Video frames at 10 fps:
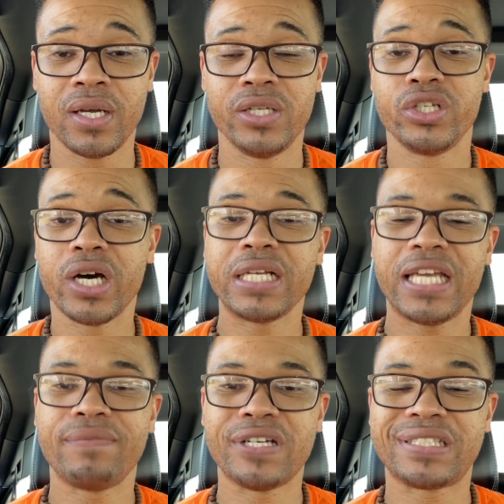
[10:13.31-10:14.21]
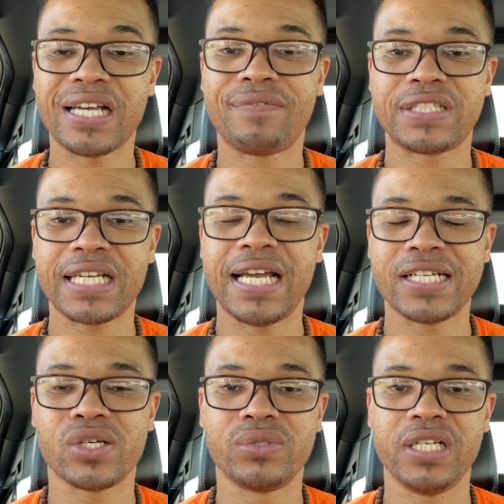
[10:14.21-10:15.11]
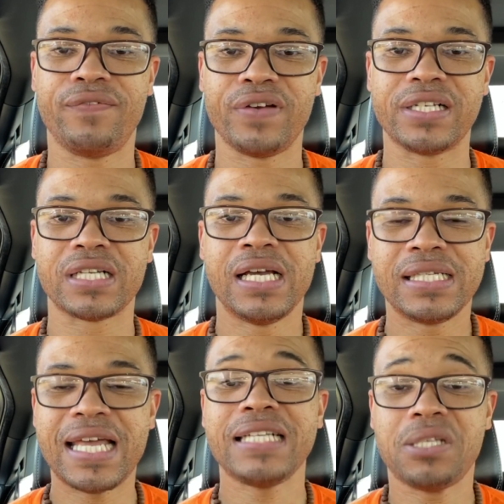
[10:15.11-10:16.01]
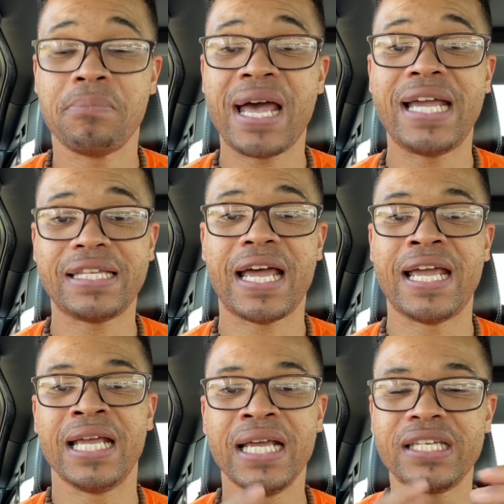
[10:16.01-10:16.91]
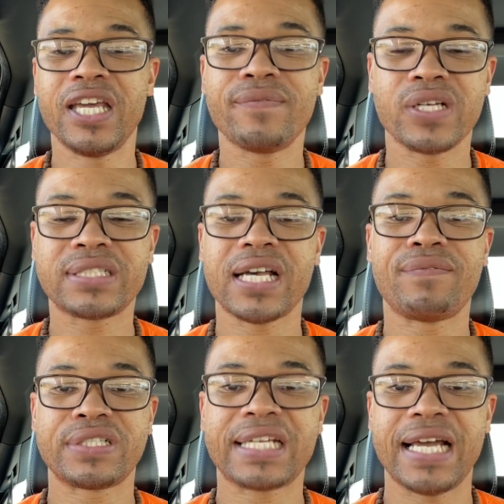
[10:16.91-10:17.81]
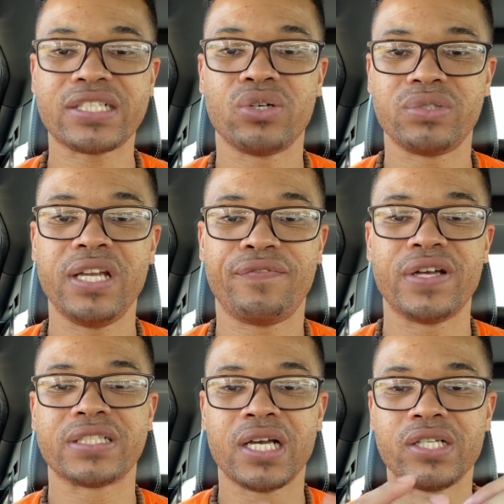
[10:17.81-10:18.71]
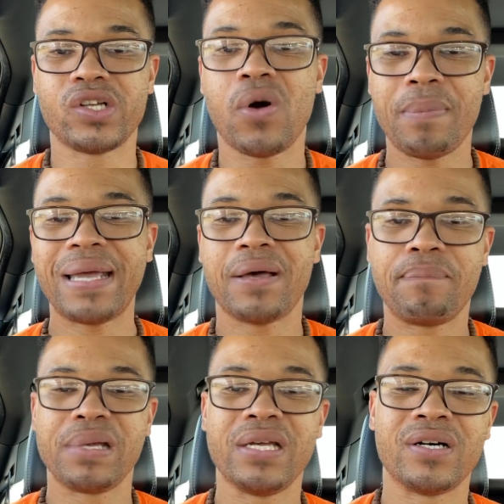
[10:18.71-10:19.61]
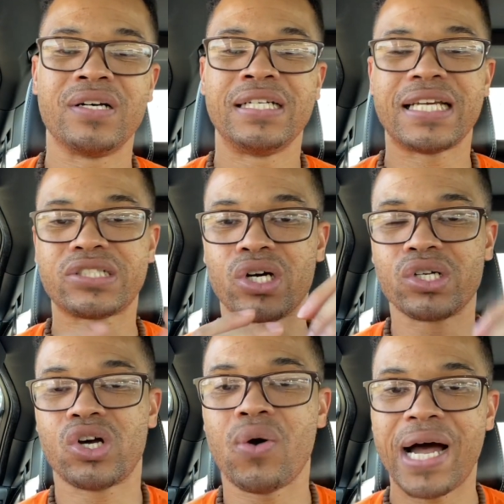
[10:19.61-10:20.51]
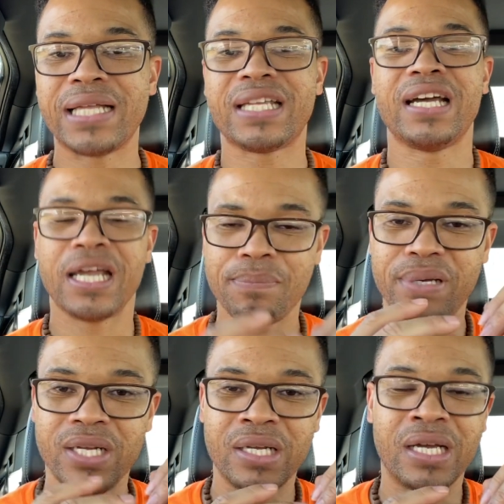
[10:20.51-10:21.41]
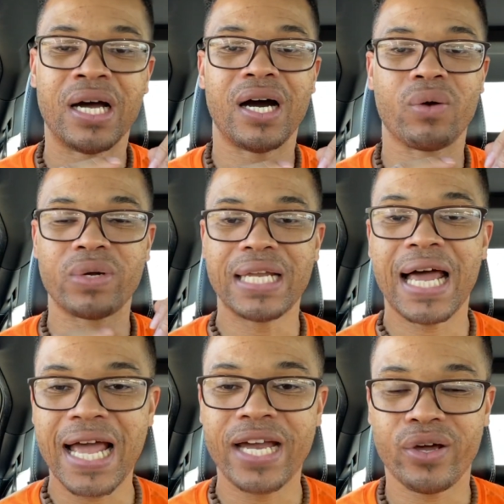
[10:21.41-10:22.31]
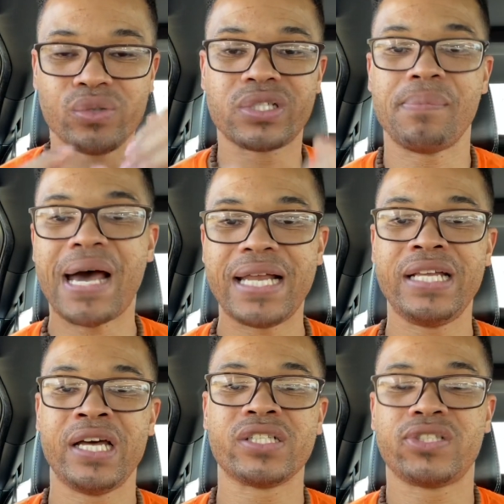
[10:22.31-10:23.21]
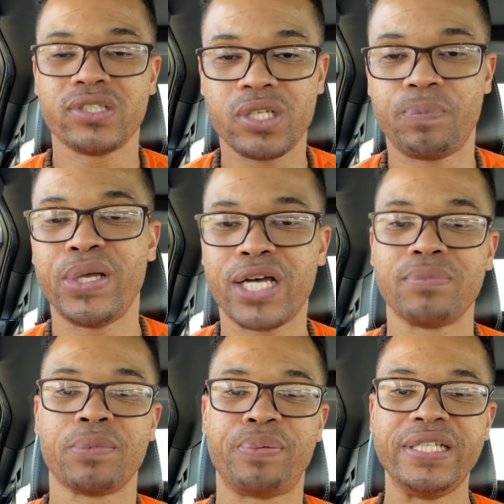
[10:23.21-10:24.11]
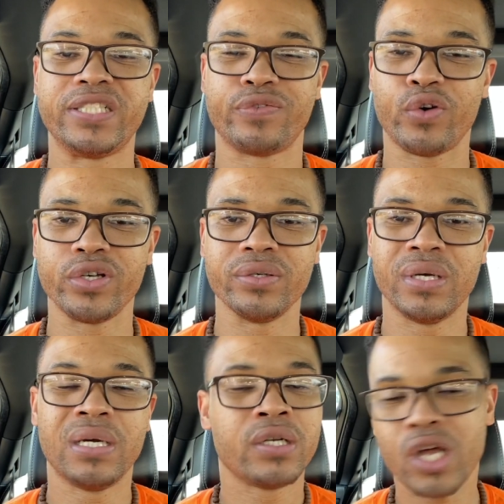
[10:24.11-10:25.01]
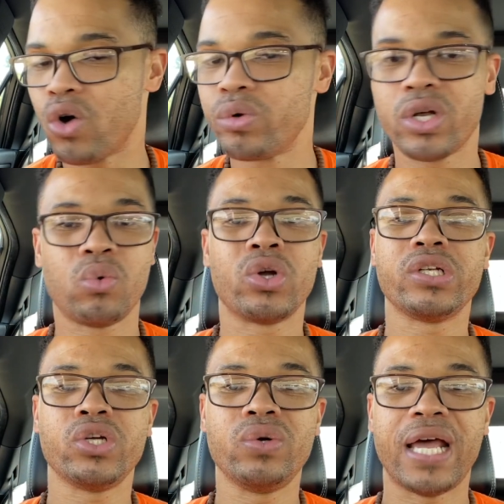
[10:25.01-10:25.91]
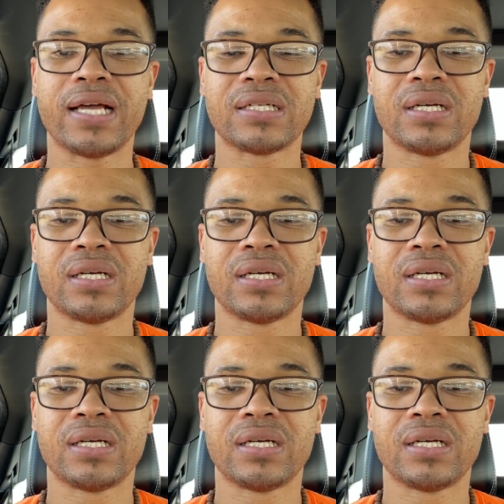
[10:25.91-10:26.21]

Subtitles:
You're going to give yourself a chance on defense. That's the main thing. Give yourself a chance on defense. Don't make a build that's going to go out there and be reliant on somebody else to pick up the pieces for you. No, we don't want to do that.